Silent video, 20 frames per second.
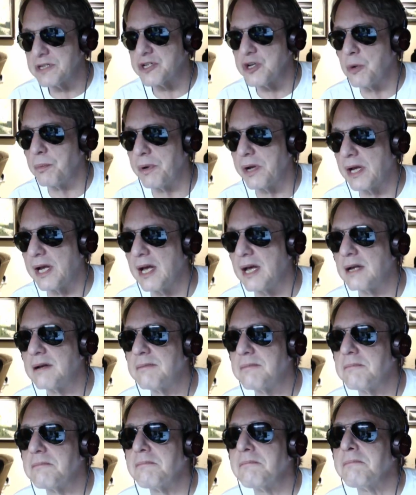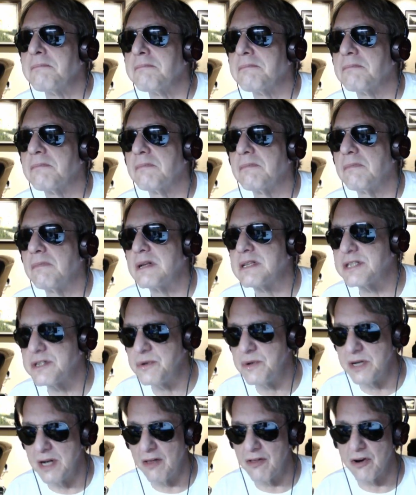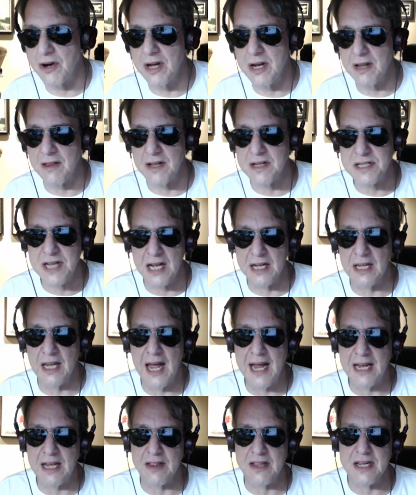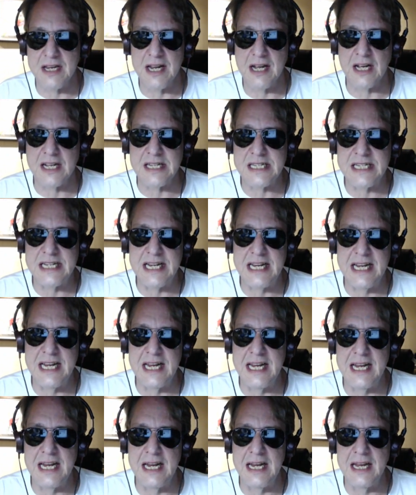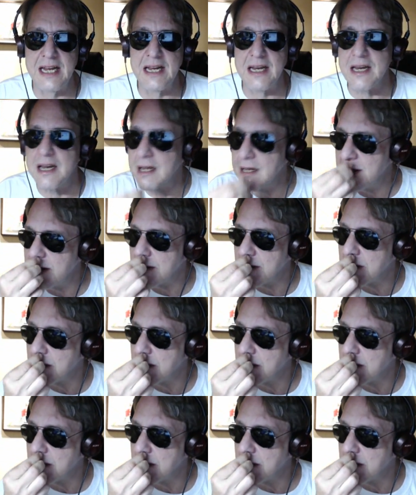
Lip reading: this open again. Let's do another hit of this. I like the nicotine.